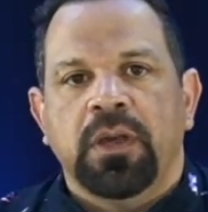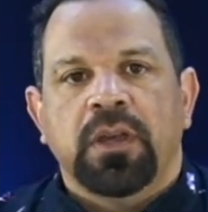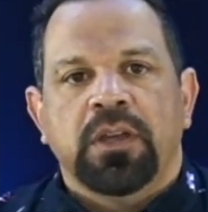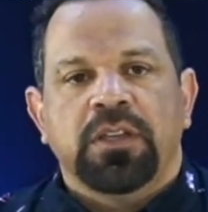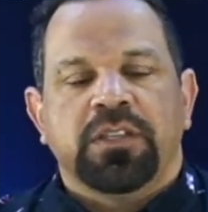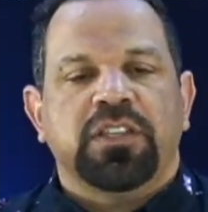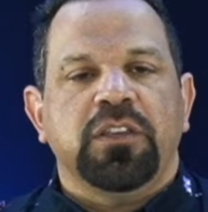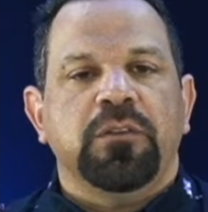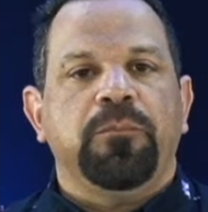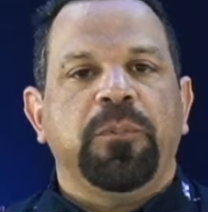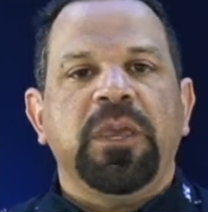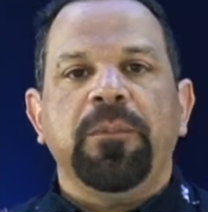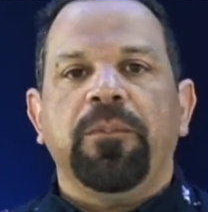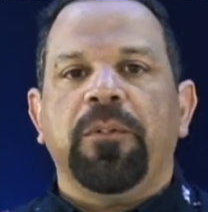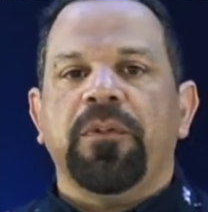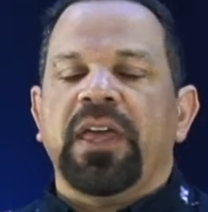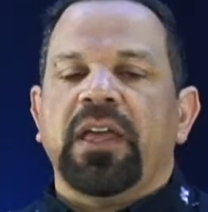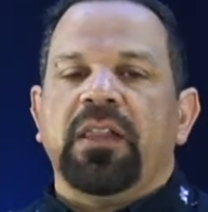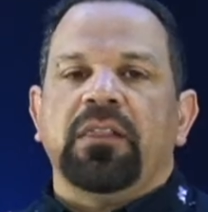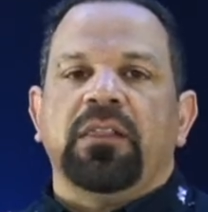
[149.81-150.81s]
See, people
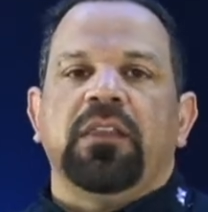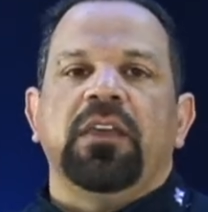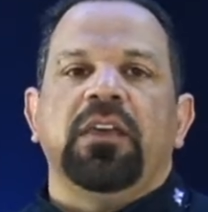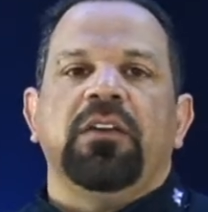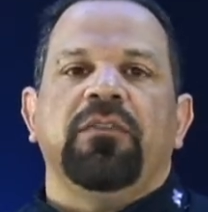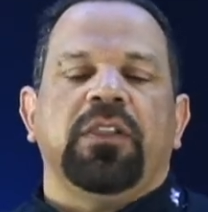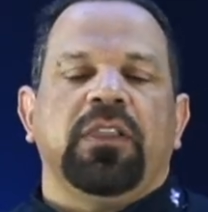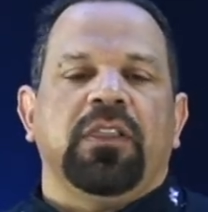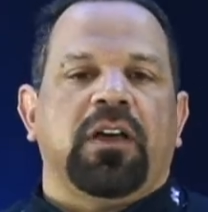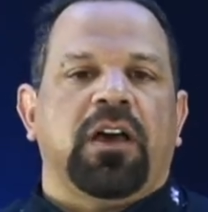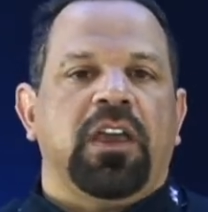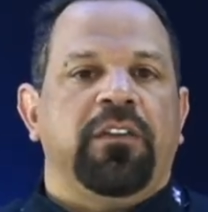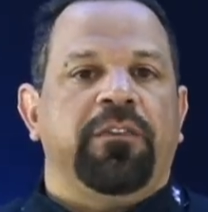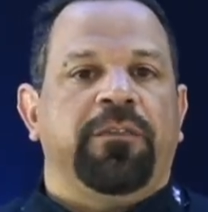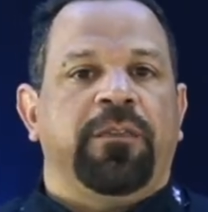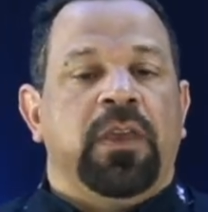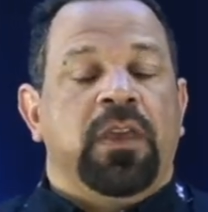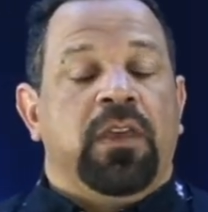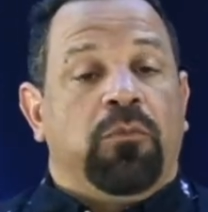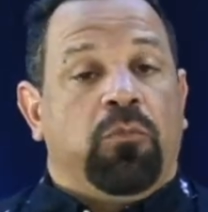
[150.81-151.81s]
that live a
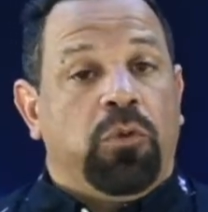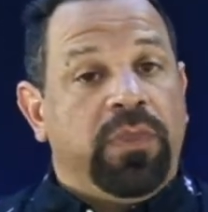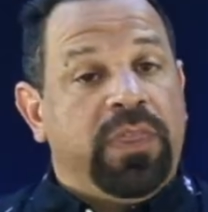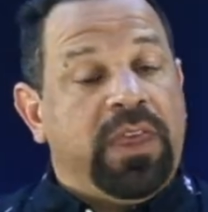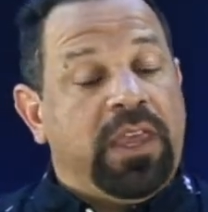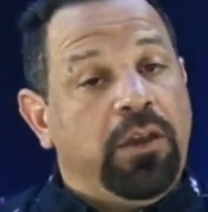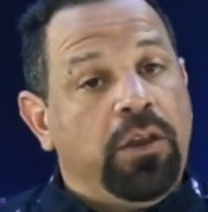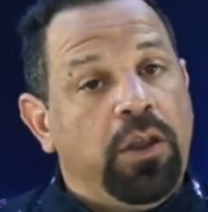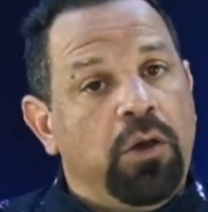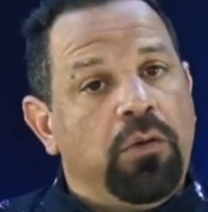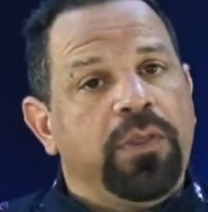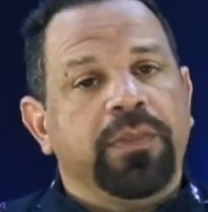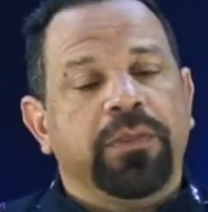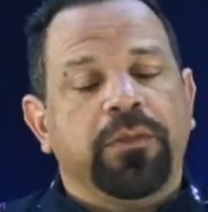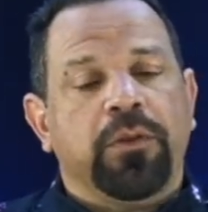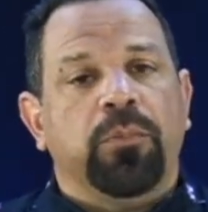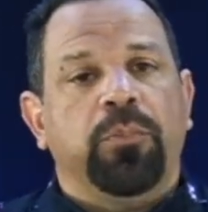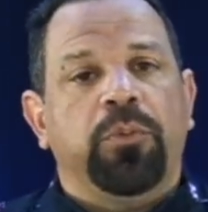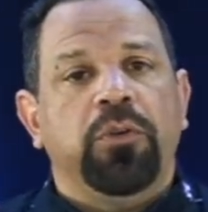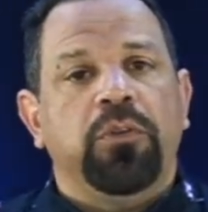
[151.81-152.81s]
life where they know that
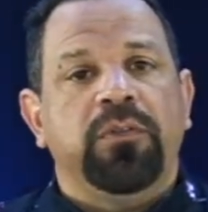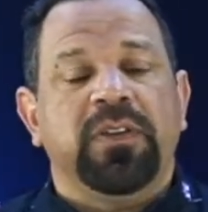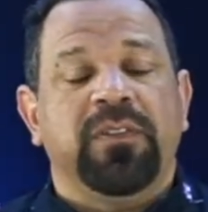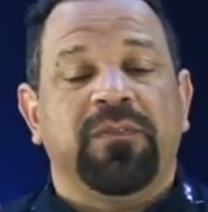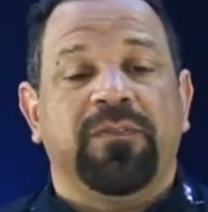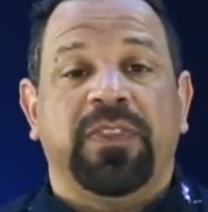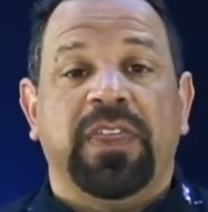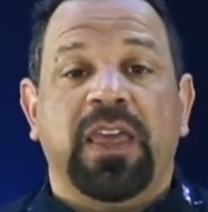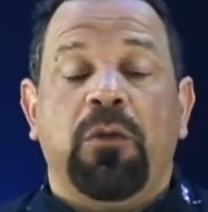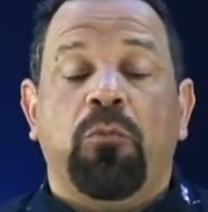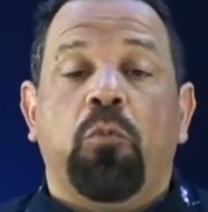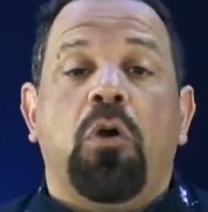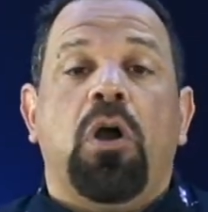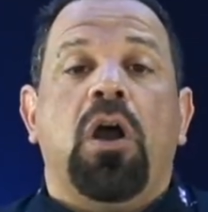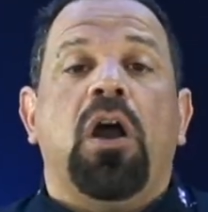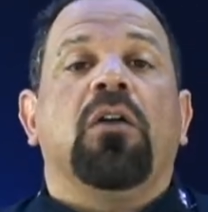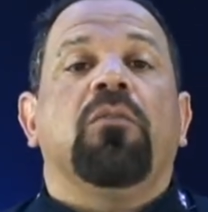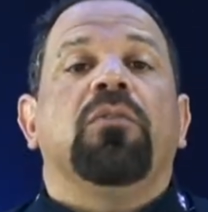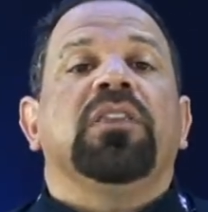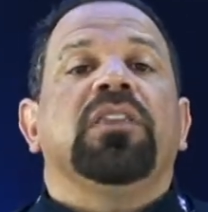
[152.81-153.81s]
they're approved of, they
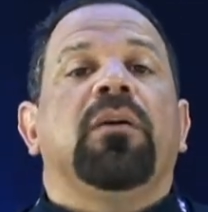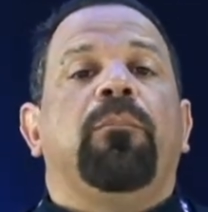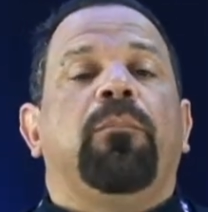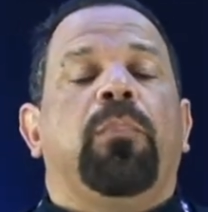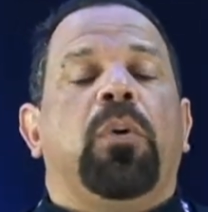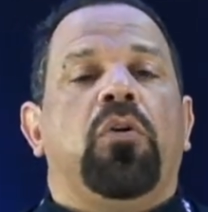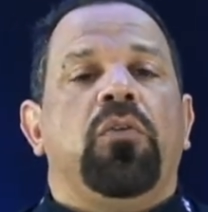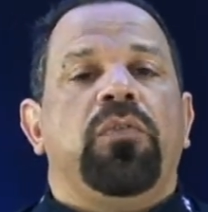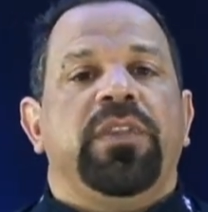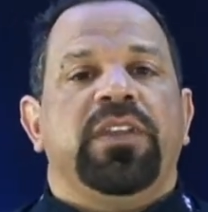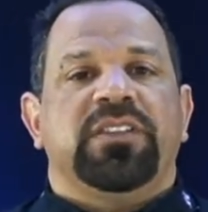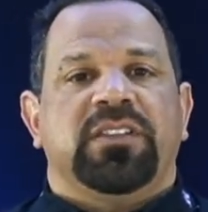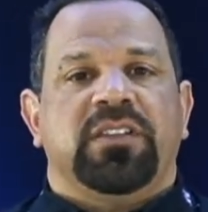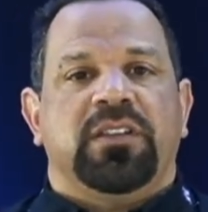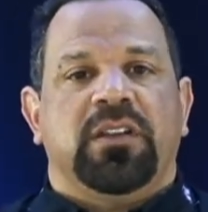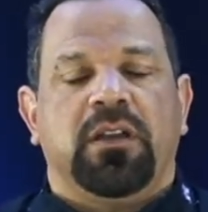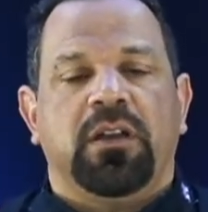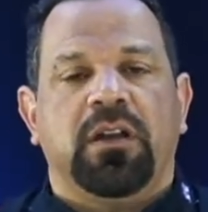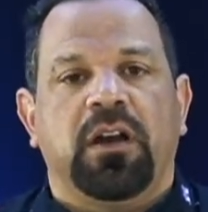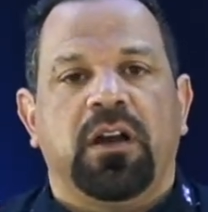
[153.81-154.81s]
walk with a boldness and
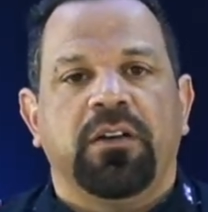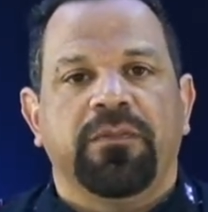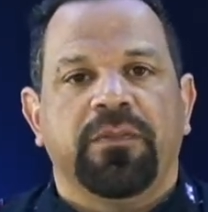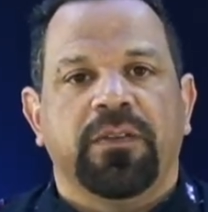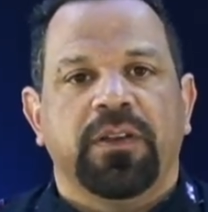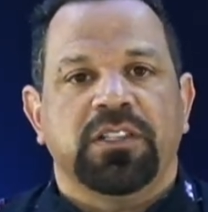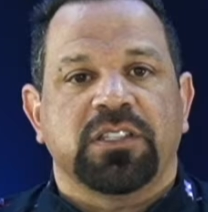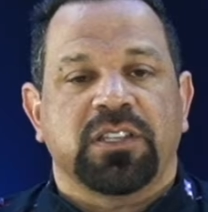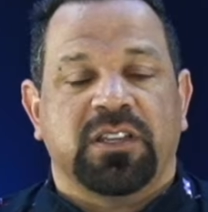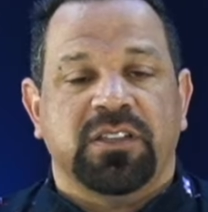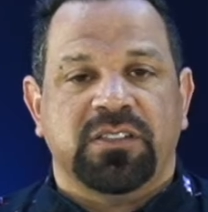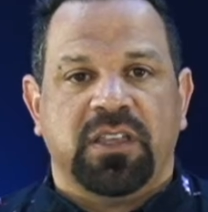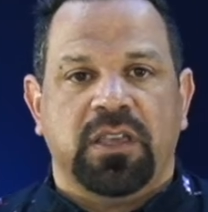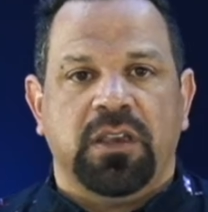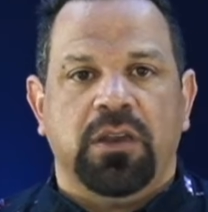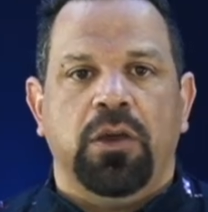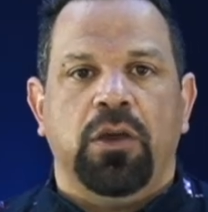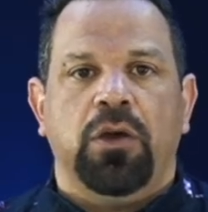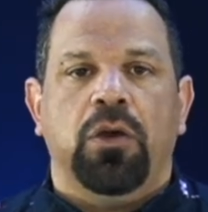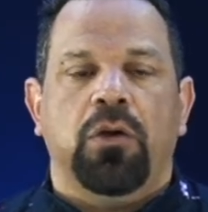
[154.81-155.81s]
a confidence because they
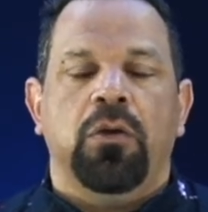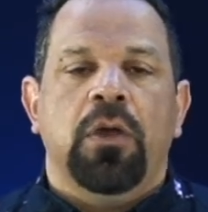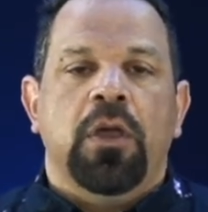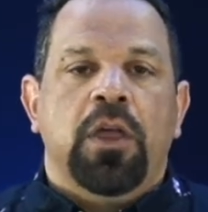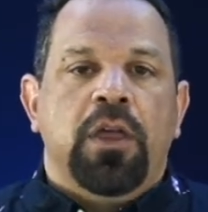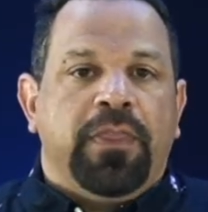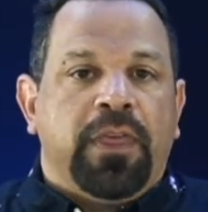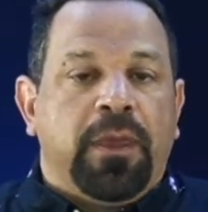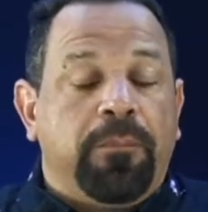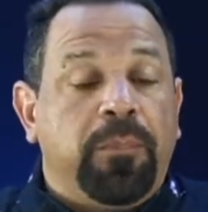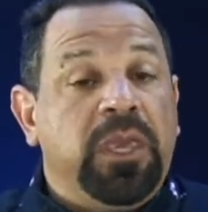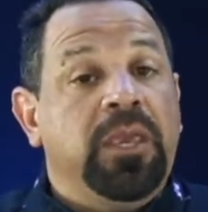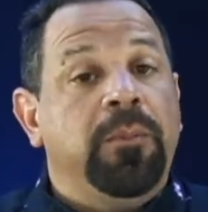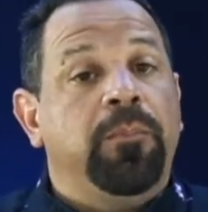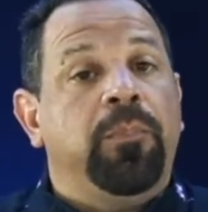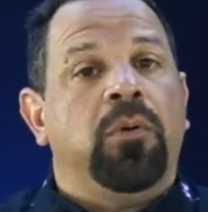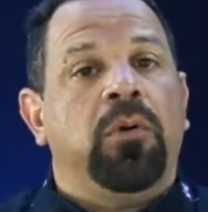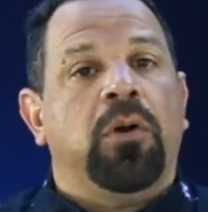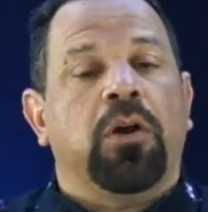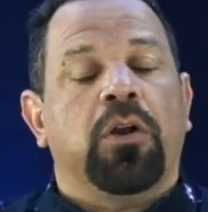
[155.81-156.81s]
know that
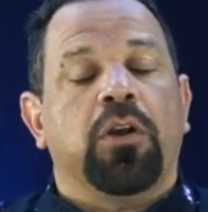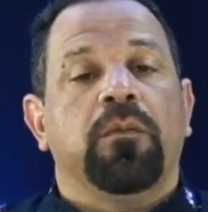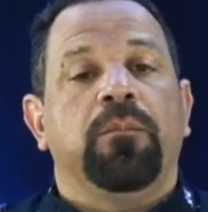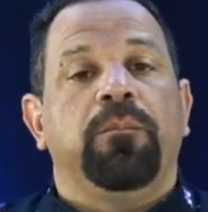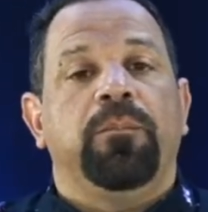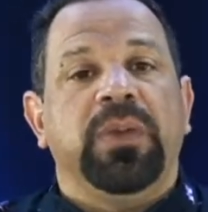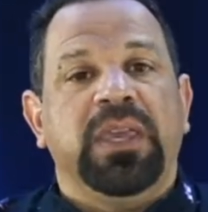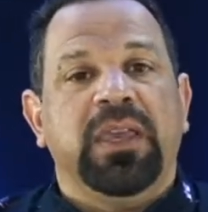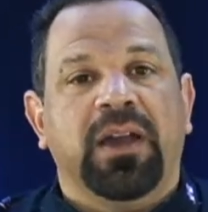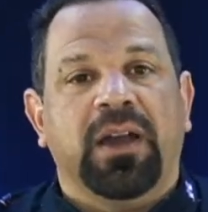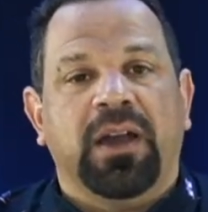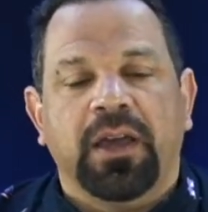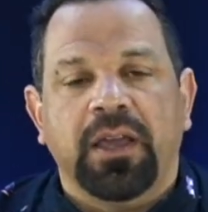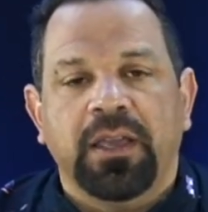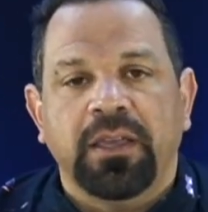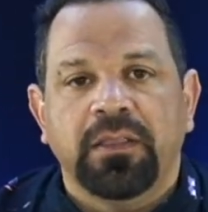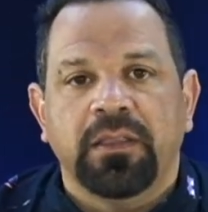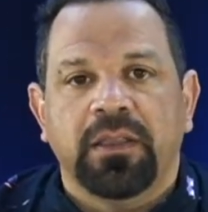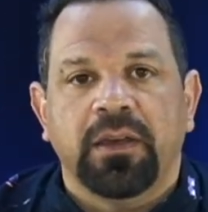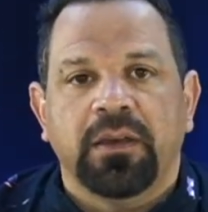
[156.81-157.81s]
people are
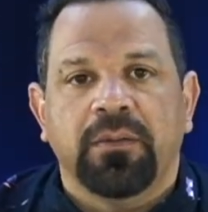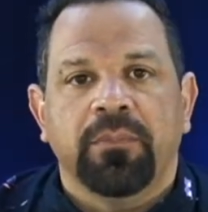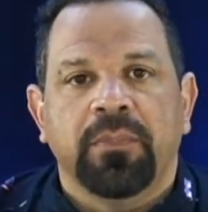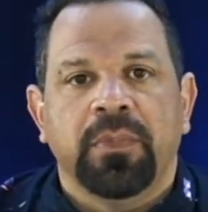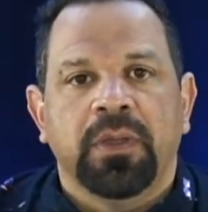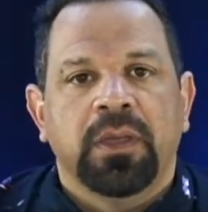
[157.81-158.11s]
behind them.